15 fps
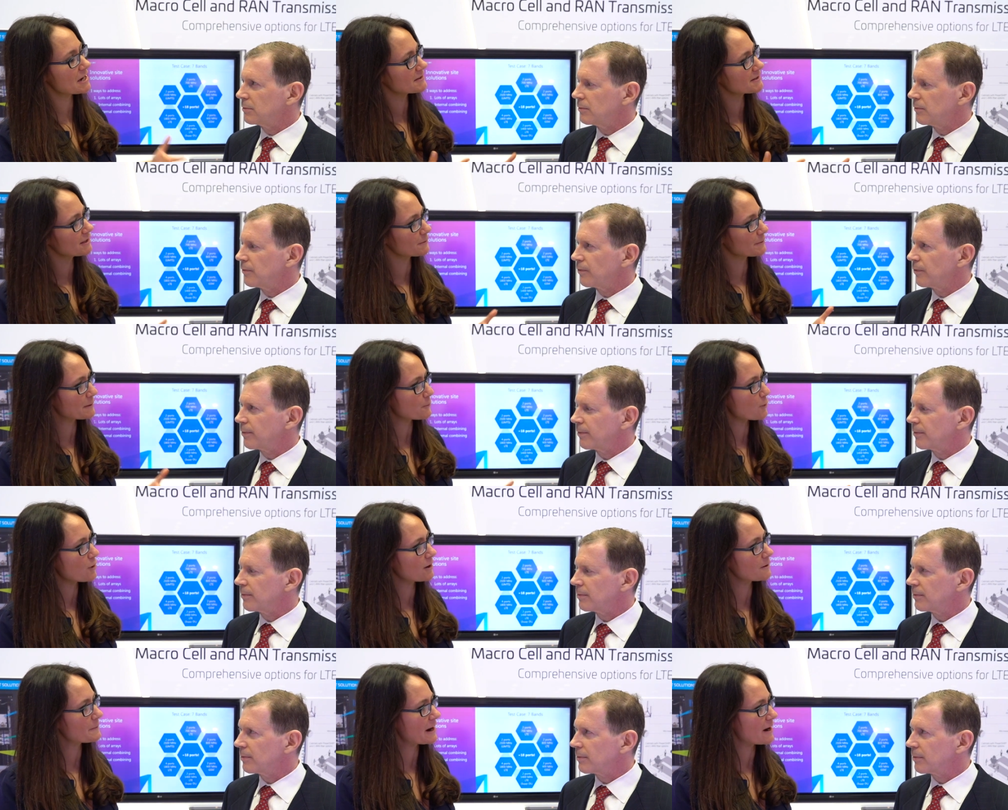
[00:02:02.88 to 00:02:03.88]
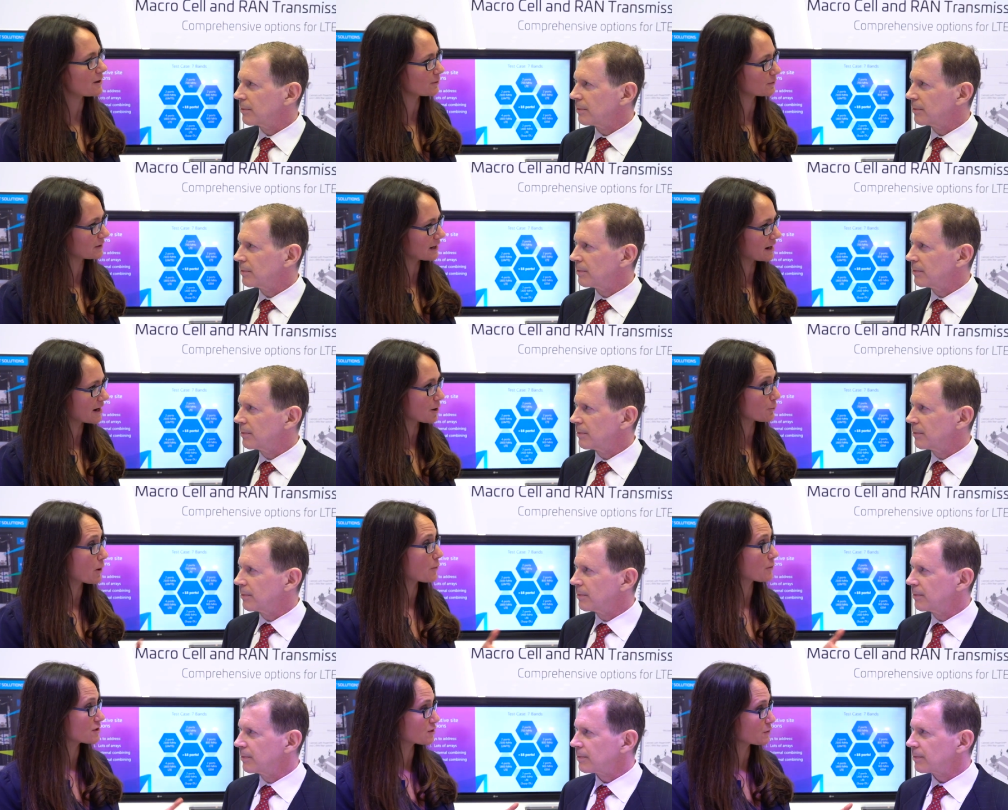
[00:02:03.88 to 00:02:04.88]
Speaker 1: tell us a little bit more about uh,
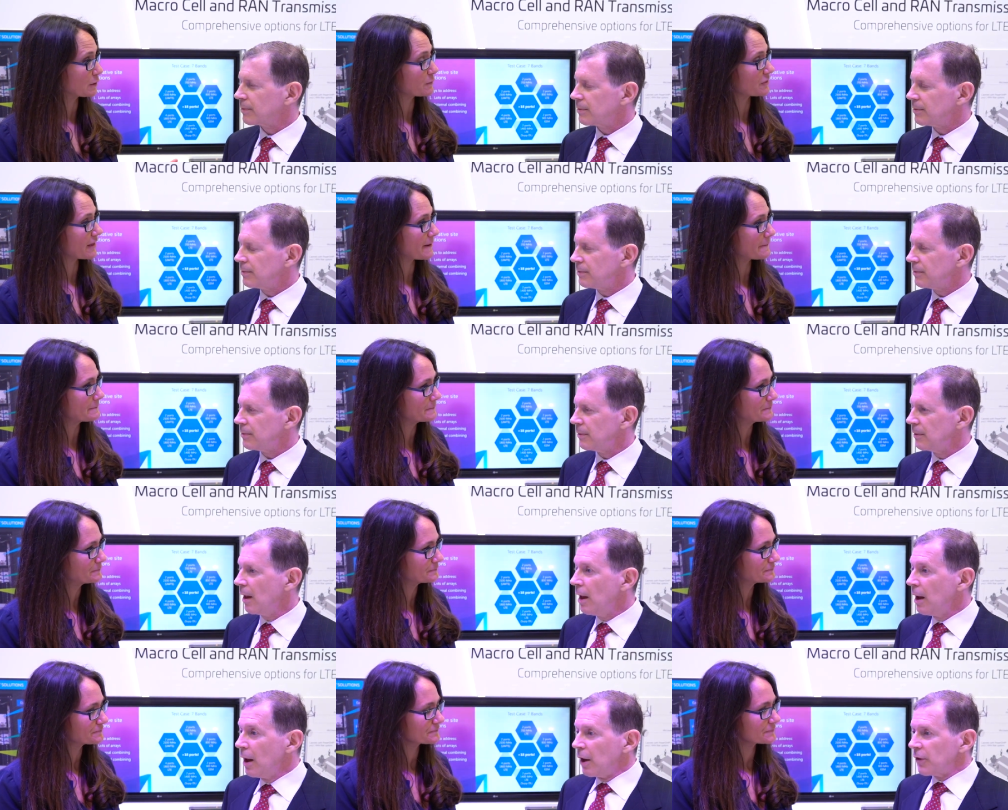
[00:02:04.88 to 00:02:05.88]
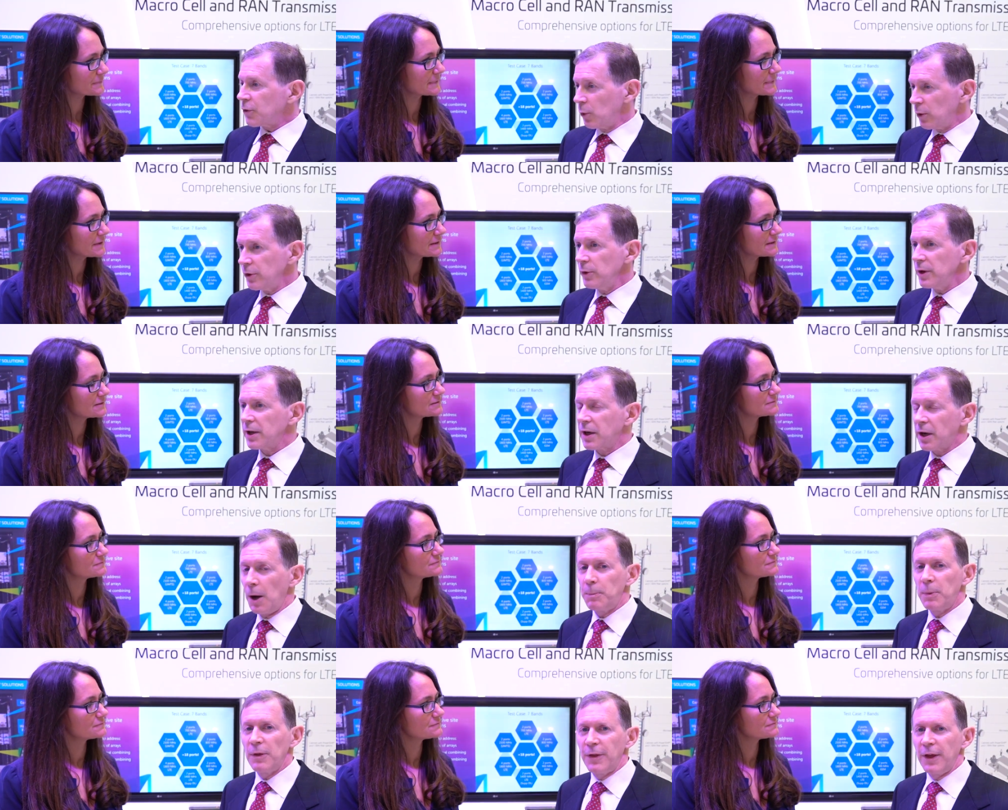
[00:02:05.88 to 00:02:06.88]
what we're doing with them?
Speaker 2: So we're doing a
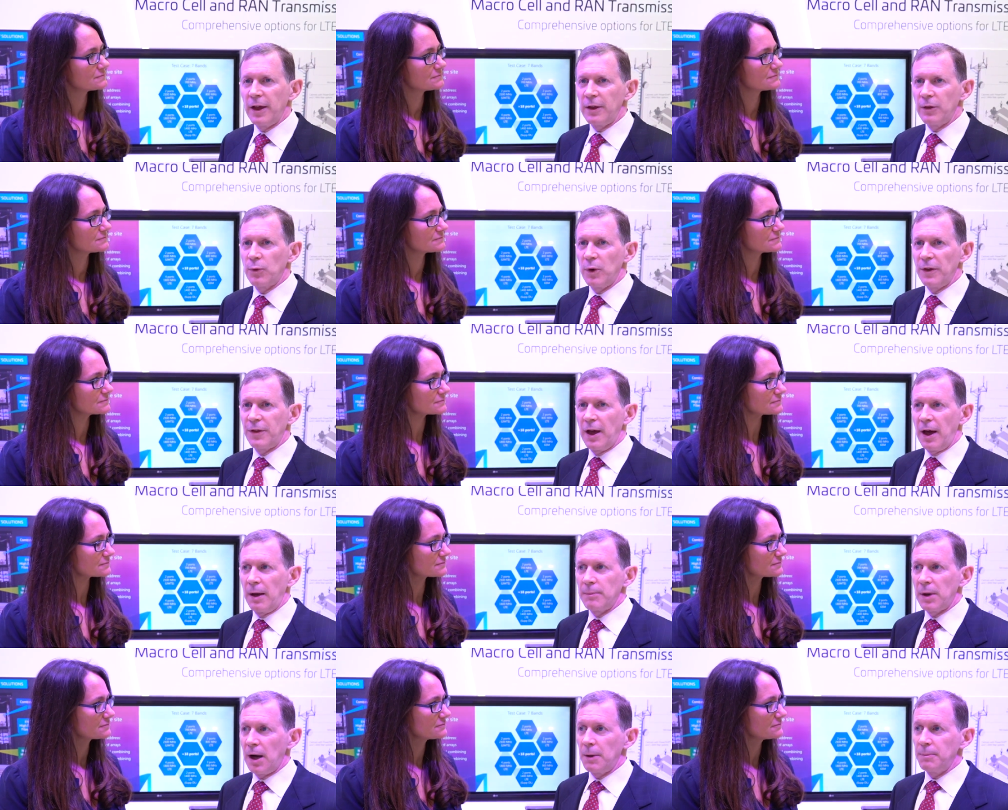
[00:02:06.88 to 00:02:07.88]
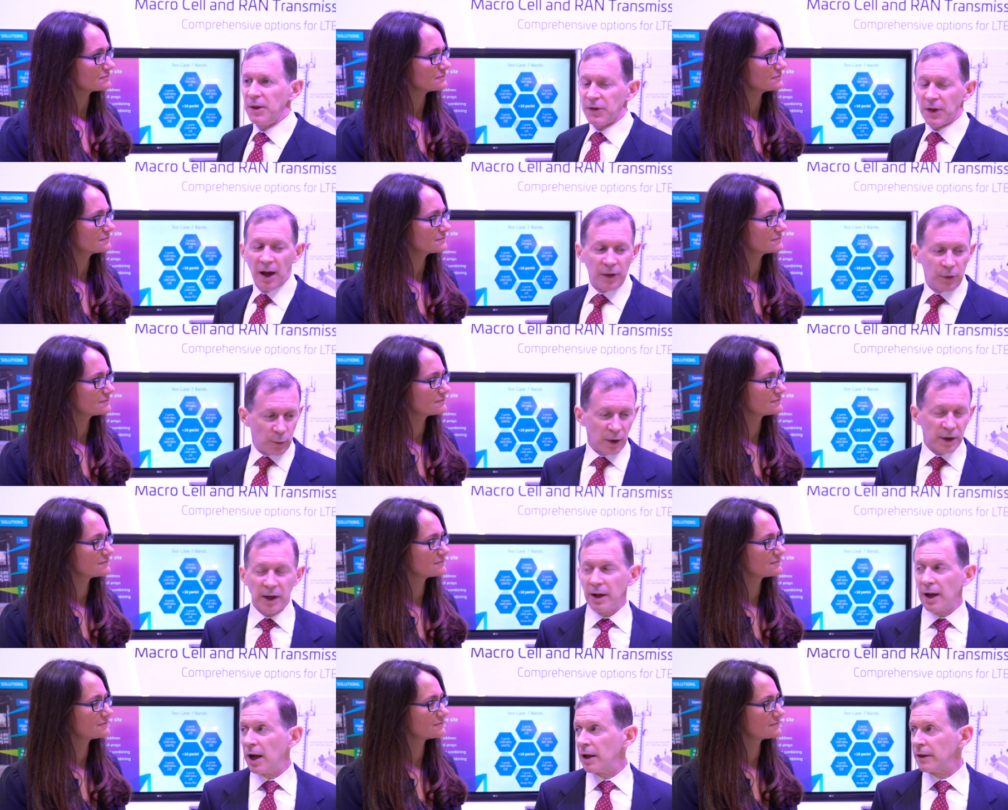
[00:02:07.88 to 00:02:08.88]
couple things with them. Uh, besides
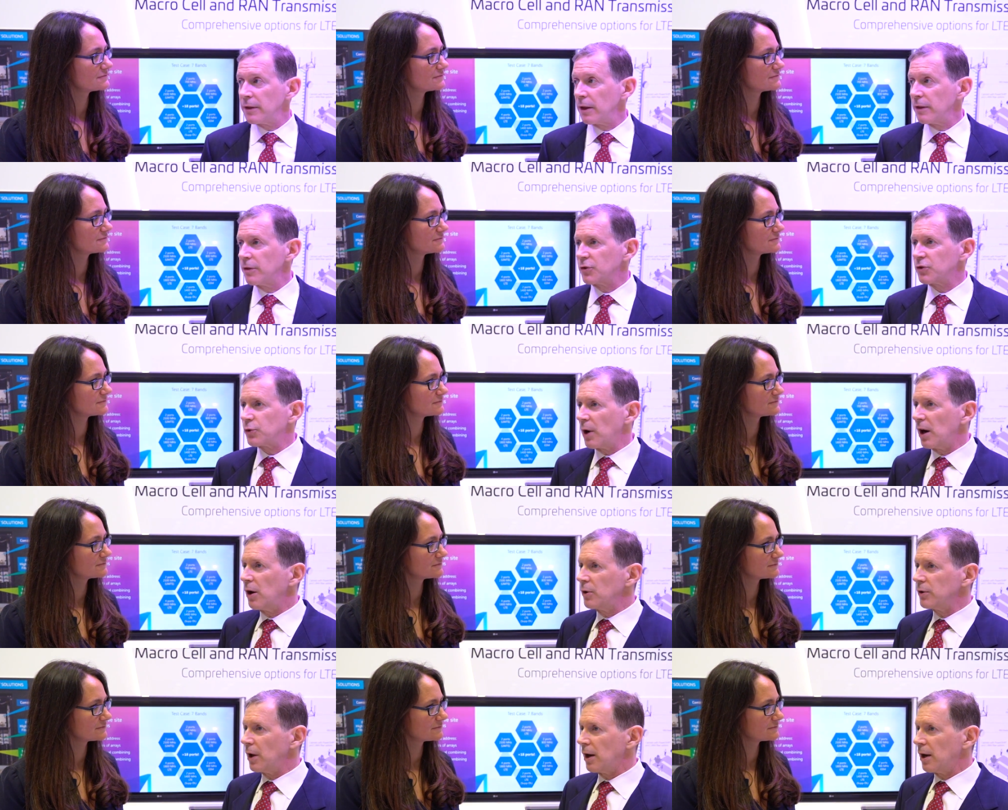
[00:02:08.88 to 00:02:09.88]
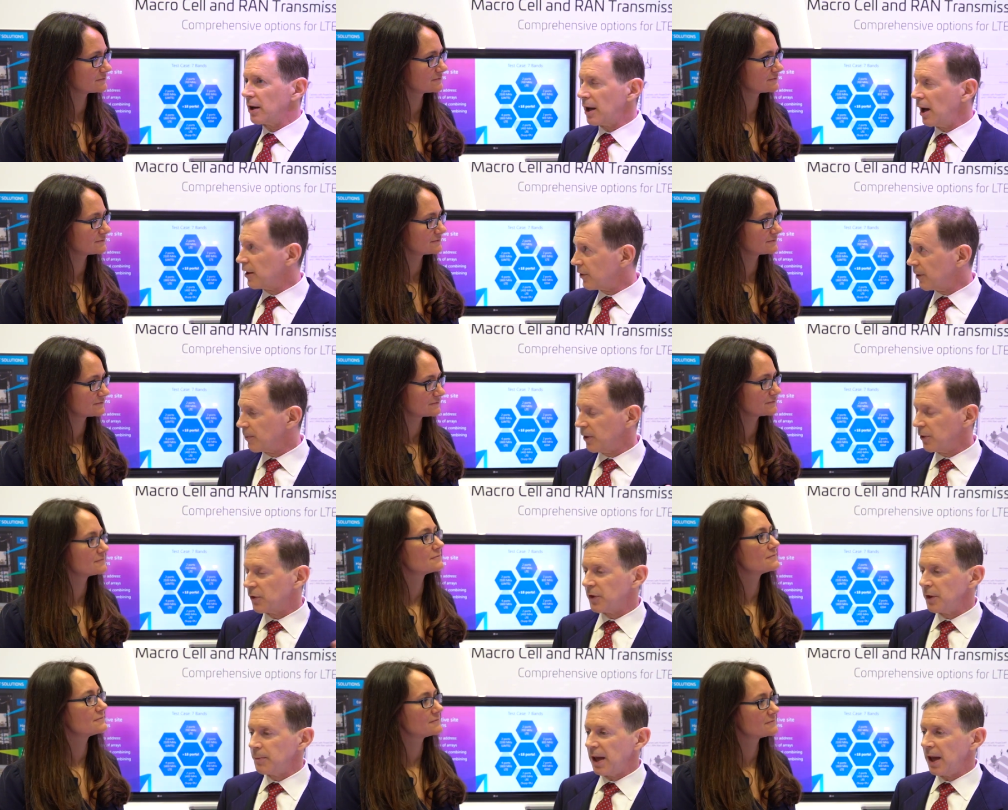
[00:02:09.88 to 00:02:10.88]
working on the shroud uh, concept that you
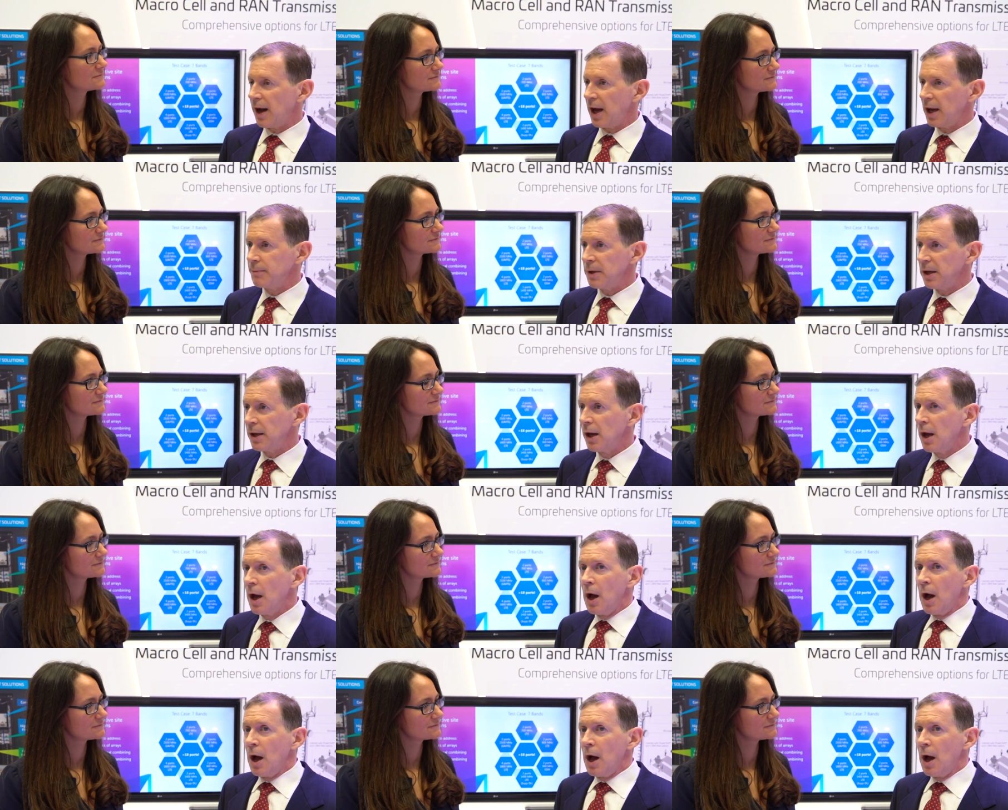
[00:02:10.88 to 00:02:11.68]
see behind me,